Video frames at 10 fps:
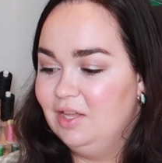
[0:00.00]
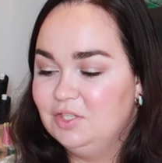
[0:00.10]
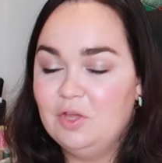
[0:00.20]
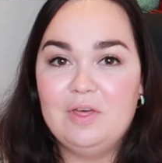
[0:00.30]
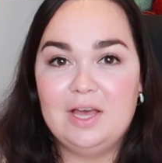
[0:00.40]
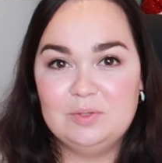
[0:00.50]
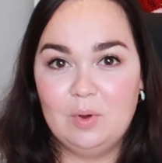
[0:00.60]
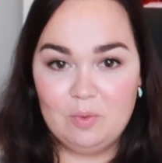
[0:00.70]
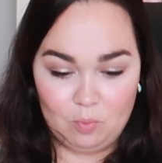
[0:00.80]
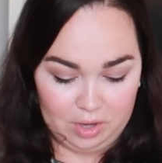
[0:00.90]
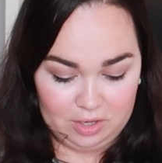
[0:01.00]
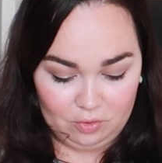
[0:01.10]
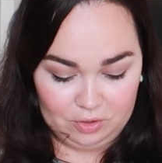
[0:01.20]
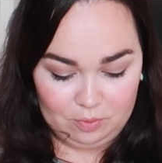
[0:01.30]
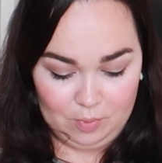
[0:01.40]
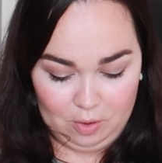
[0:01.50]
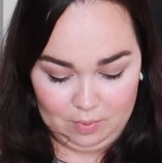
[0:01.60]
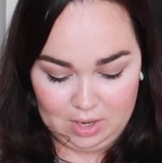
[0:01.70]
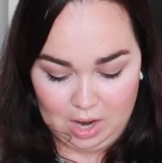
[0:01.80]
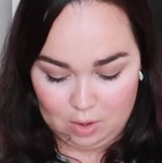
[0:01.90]
So that is what I'm working on at the
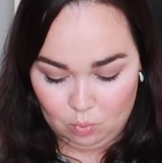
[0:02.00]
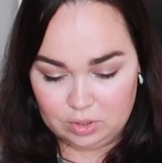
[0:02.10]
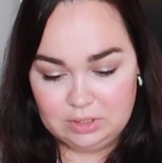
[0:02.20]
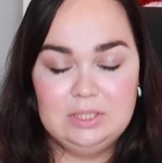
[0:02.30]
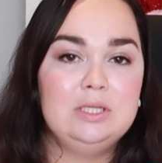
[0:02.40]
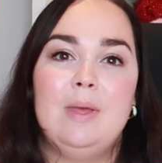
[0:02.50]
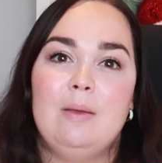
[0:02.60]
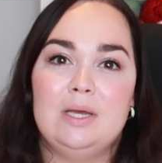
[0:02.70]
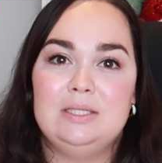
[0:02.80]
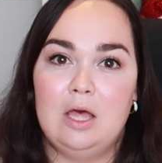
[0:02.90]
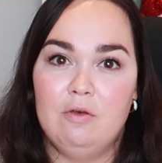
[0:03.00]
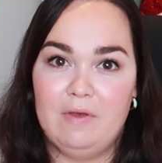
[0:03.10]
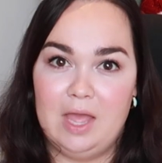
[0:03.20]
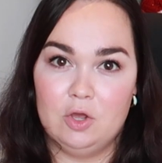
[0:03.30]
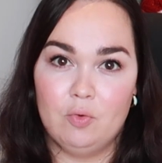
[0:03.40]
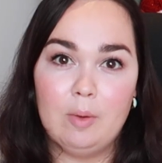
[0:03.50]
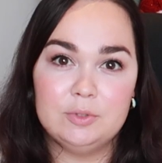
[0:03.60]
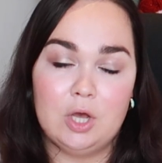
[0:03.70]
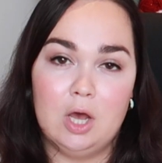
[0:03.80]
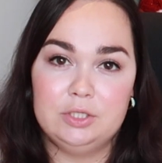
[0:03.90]
moment. I wanted to make myself a
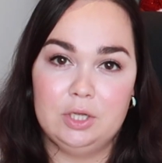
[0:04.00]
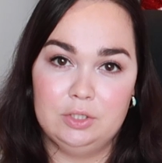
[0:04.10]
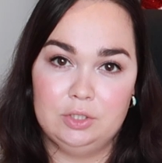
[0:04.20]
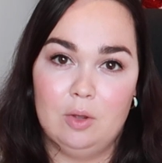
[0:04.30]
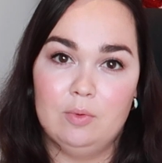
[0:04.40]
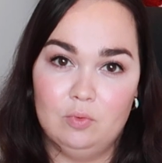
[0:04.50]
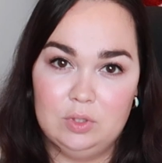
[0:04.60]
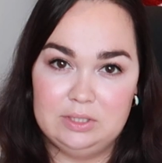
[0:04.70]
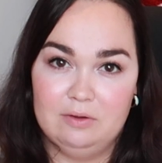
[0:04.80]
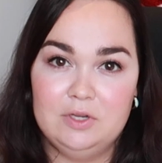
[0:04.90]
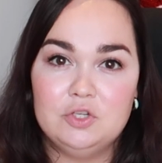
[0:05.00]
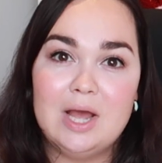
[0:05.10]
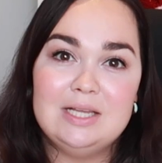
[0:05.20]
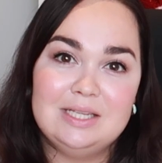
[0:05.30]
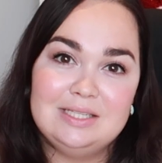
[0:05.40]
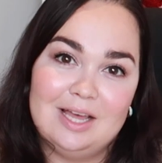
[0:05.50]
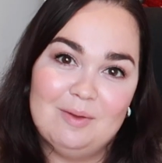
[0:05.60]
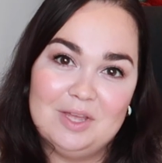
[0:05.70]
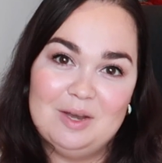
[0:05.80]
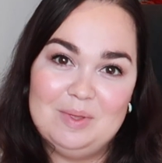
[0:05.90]
cropped cardigan to go with all these lovely dresses that
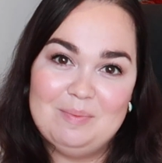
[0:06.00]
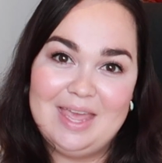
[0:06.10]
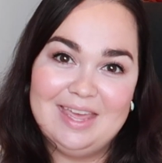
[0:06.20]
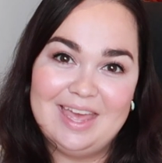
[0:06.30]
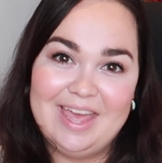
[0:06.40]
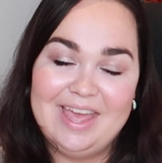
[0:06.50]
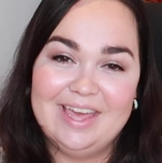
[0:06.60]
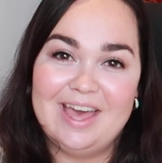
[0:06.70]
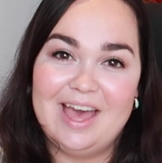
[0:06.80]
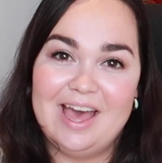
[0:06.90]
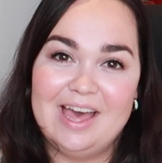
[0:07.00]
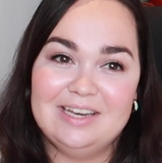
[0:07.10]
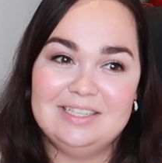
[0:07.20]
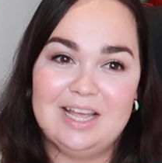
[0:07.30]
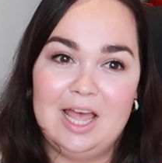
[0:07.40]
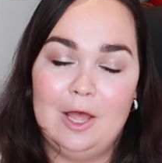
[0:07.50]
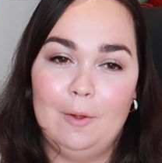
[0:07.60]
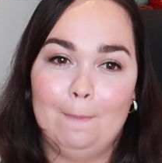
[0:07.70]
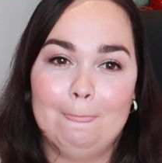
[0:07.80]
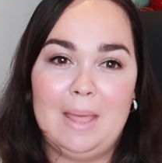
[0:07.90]
I'm going to be making, and
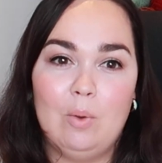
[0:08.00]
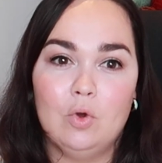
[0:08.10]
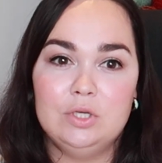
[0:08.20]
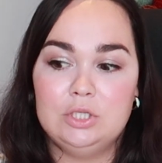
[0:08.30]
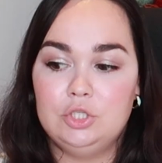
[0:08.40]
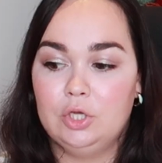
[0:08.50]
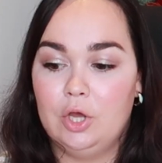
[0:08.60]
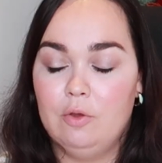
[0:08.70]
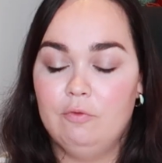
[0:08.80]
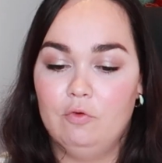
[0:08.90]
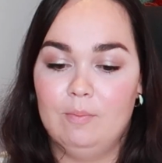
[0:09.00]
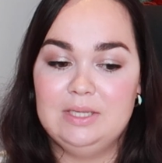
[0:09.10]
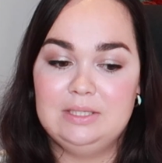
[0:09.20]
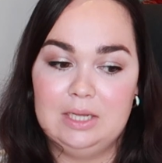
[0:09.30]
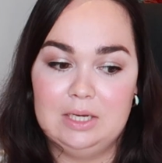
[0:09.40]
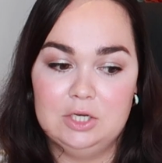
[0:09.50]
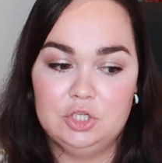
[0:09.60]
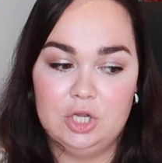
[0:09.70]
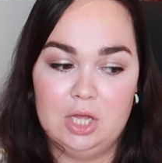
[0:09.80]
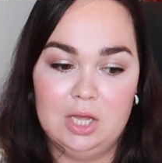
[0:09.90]
I wanted to go for my
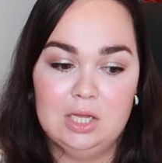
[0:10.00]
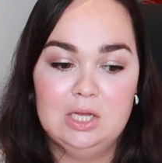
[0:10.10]
signature